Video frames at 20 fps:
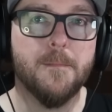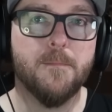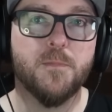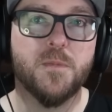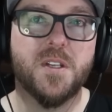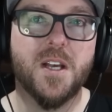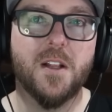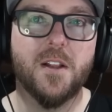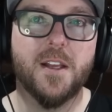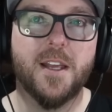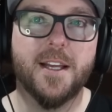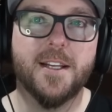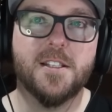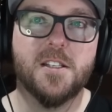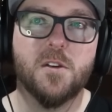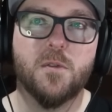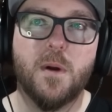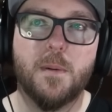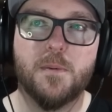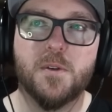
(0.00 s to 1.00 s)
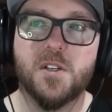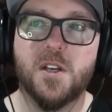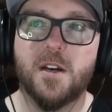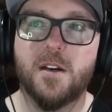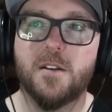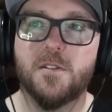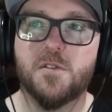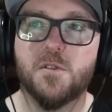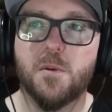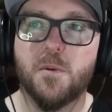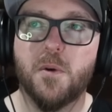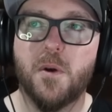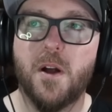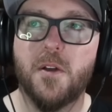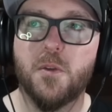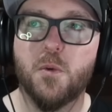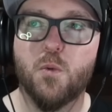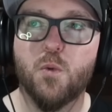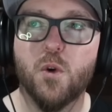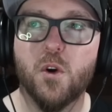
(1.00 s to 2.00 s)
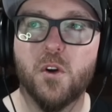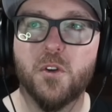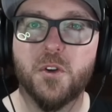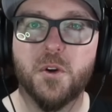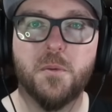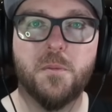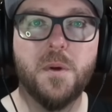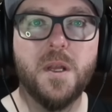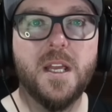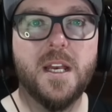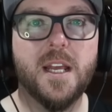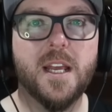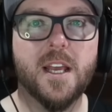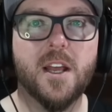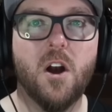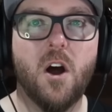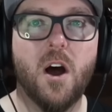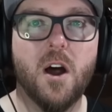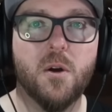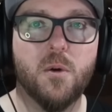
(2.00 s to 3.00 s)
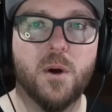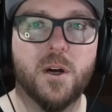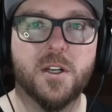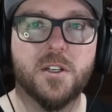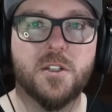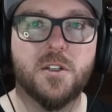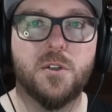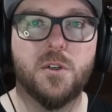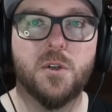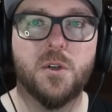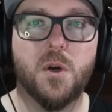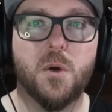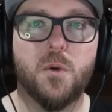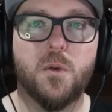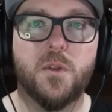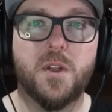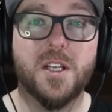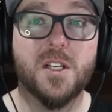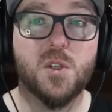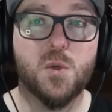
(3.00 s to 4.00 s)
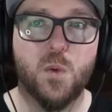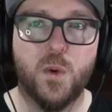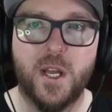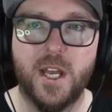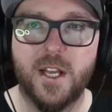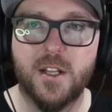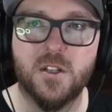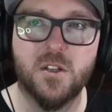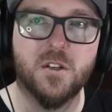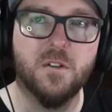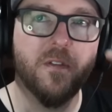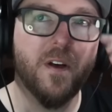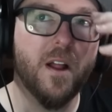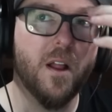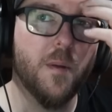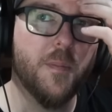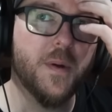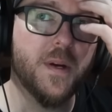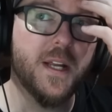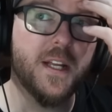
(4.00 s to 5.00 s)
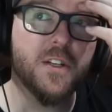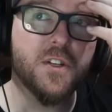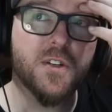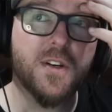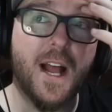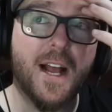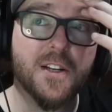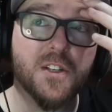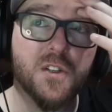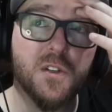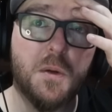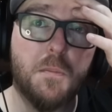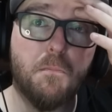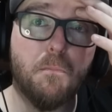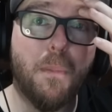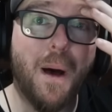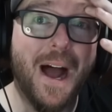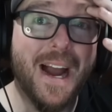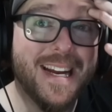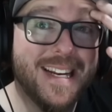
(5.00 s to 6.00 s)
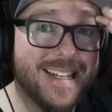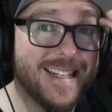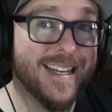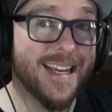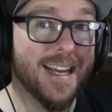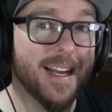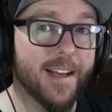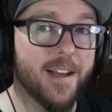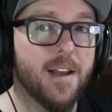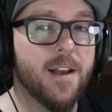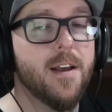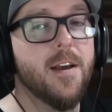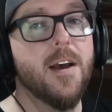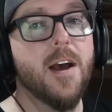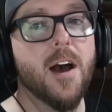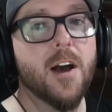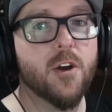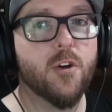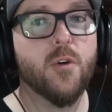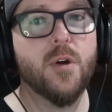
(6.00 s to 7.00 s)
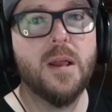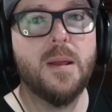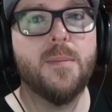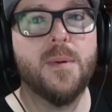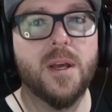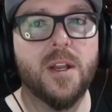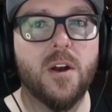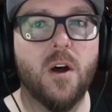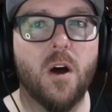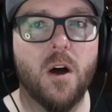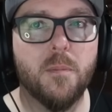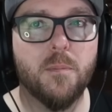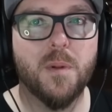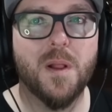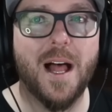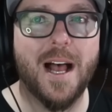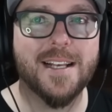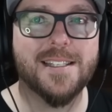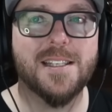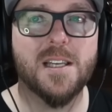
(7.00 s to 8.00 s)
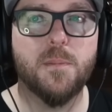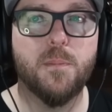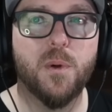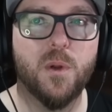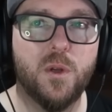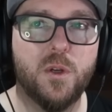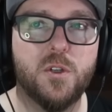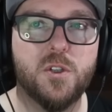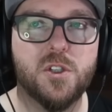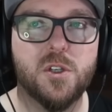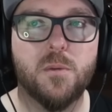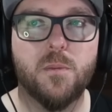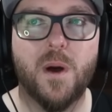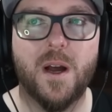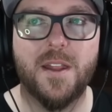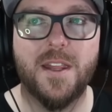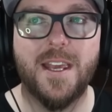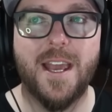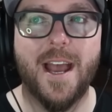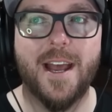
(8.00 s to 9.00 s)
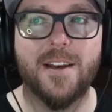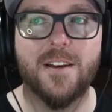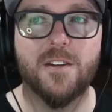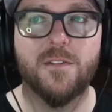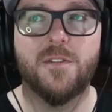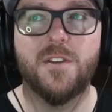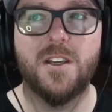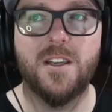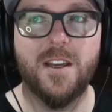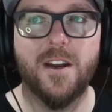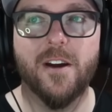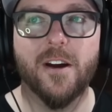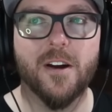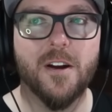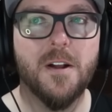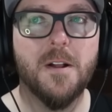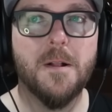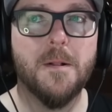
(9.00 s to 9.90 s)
Delegates and representatives from around the world are meeting in Ottawa this week to develop an internationally binding agreement on plastic pollution by the end of the year.